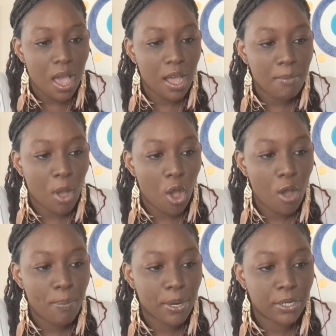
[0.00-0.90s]
Um,
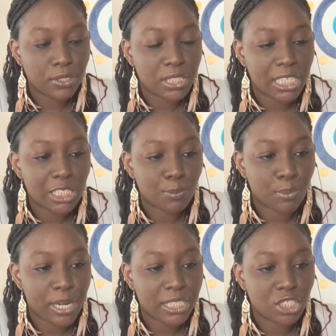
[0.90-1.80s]
all birds
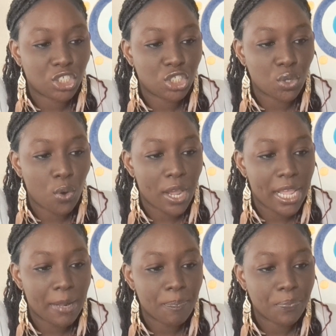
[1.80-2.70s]
express
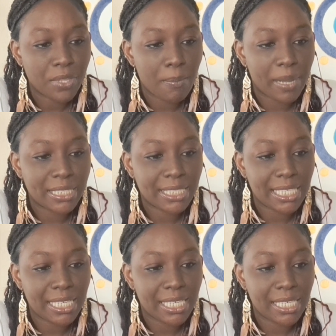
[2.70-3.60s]
joy by
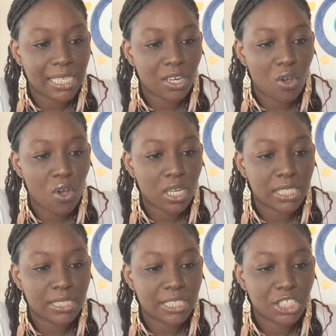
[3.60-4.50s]
singing in all
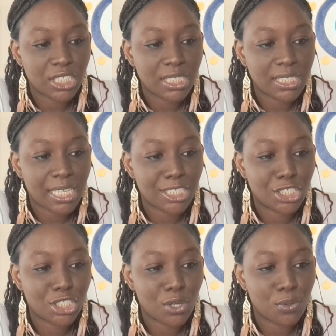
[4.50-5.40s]
conditions
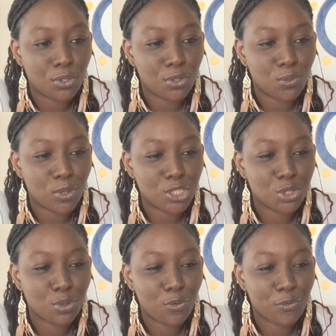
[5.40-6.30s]
and show you what
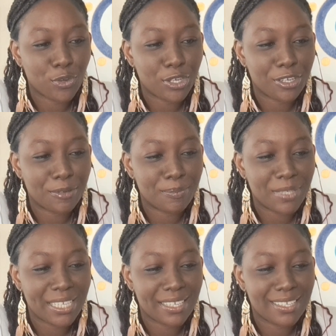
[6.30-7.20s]
true freedom
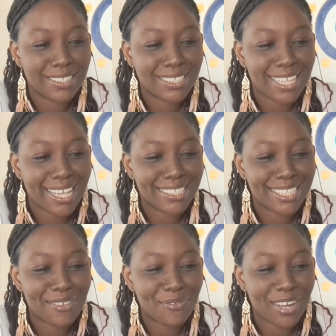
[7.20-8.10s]
is as
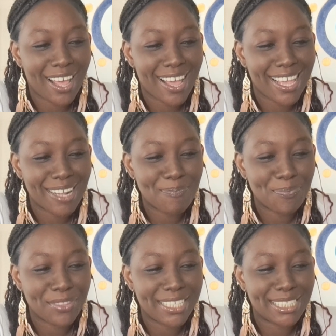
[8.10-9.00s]
they fly.
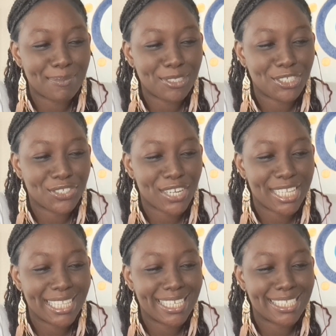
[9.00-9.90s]
They
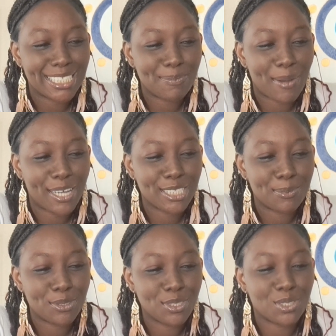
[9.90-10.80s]
demonstrate that it is
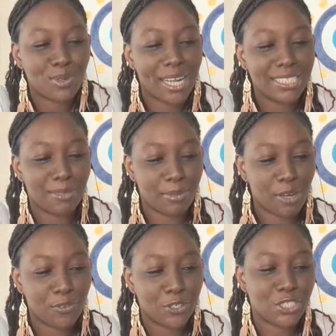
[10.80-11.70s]
possible to rise
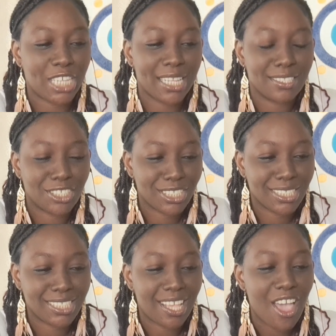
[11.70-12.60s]
above your challenges.